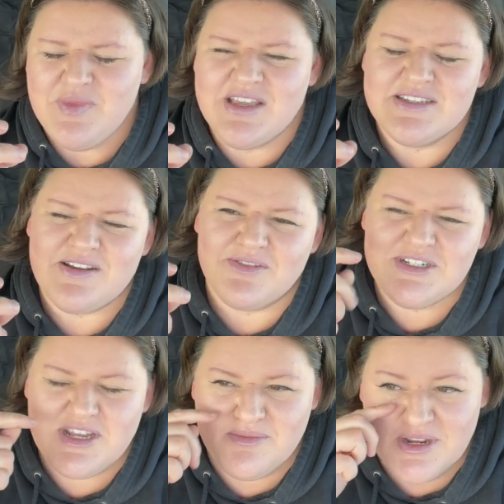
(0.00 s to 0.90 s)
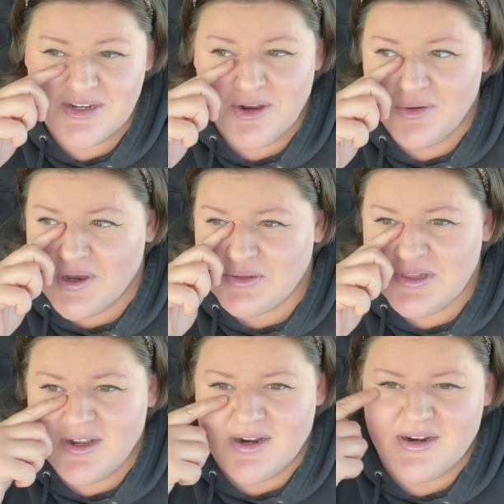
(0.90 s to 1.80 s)
because every time I'd go out
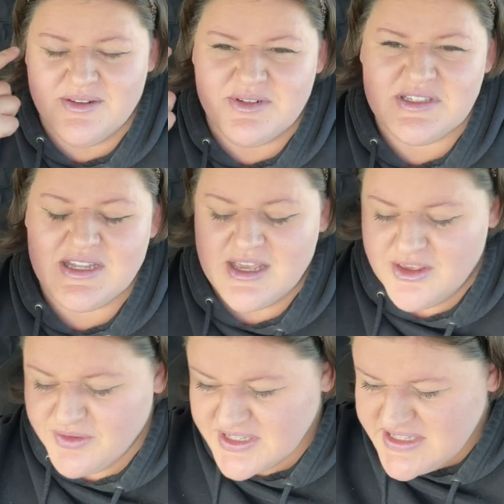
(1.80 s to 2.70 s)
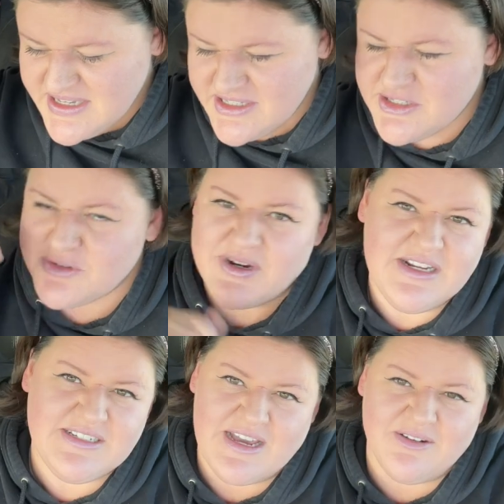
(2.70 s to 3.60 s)
there, it was like you could see
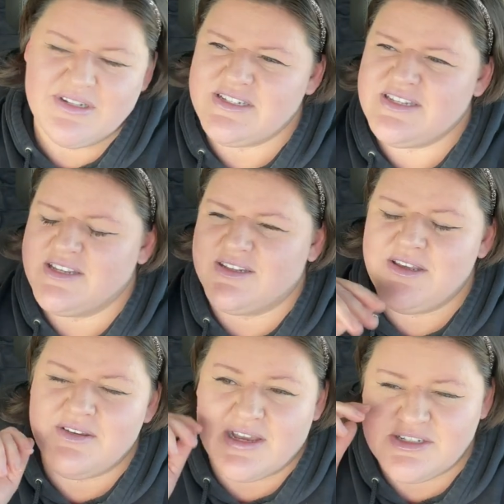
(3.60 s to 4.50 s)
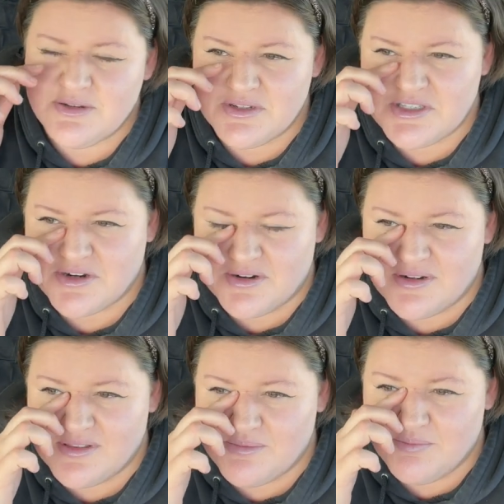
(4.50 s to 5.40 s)
straight down until you get to a
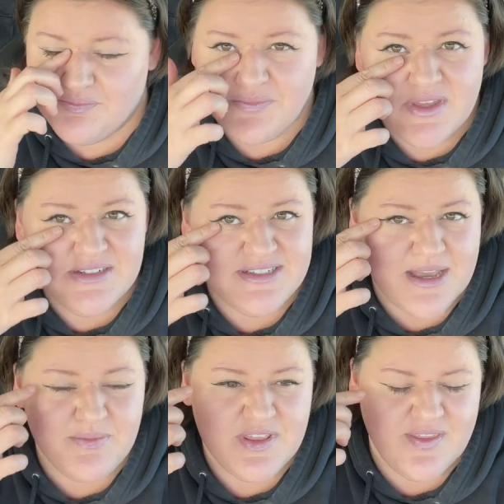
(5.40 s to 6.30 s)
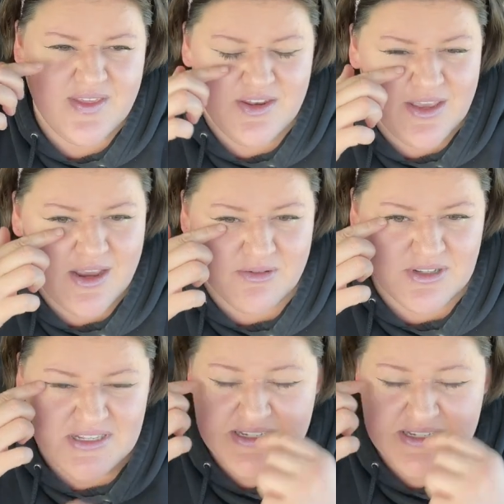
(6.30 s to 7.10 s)
certain depth and then you can't really